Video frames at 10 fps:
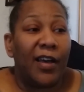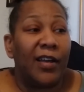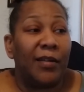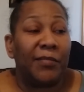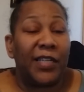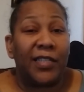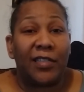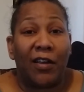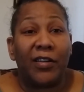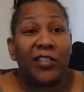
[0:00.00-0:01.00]

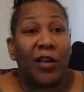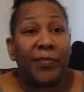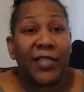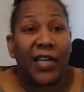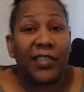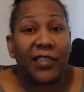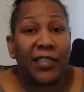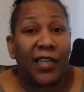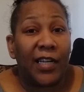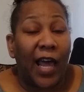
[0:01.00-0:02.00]
It's her
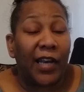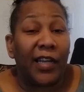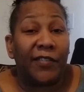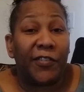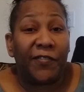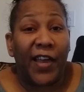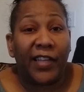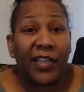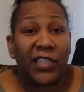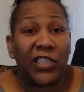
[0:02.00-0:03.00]
interpretation. And I love the
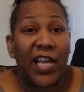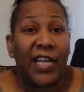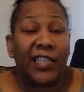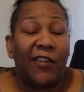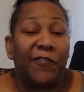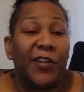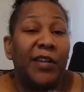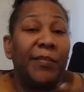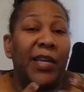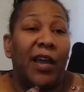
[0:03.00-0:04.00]
fact that she has that
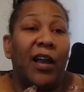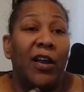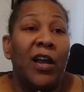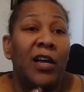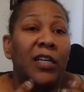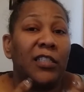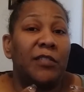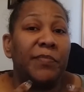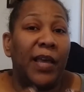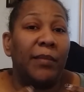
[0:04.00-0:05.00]
freedom in her
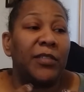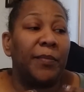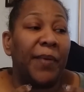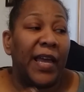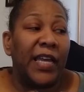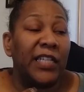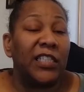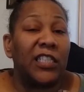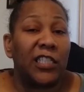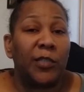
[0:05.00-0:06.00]
to be able to paint and
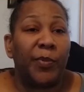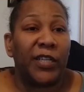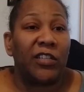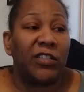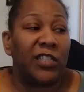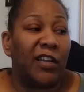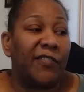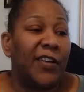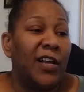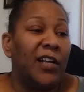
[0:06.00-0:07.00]
just express herself.